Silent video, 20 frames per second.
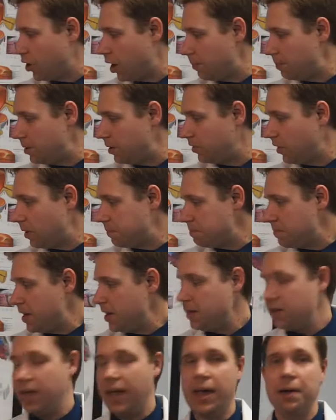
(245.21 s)
drop is a
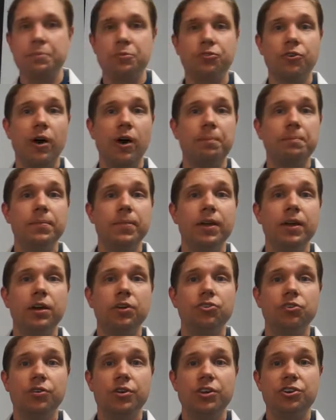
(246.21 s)
pink cap drop,
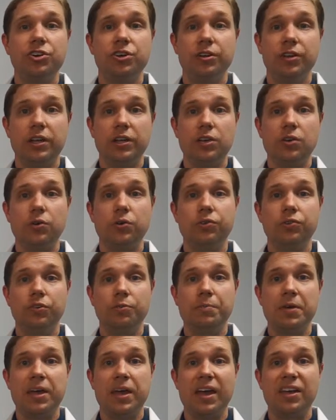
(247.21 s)
traditionally used
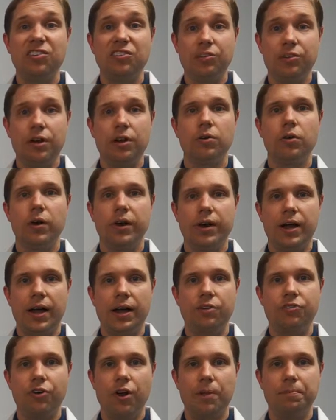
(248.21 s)
to be a steroid
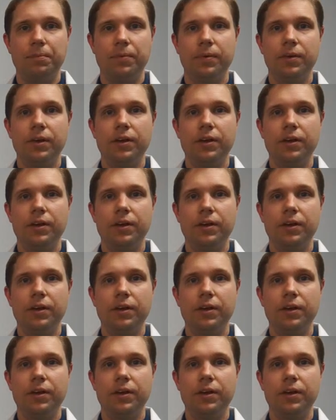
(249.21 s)
eye drop.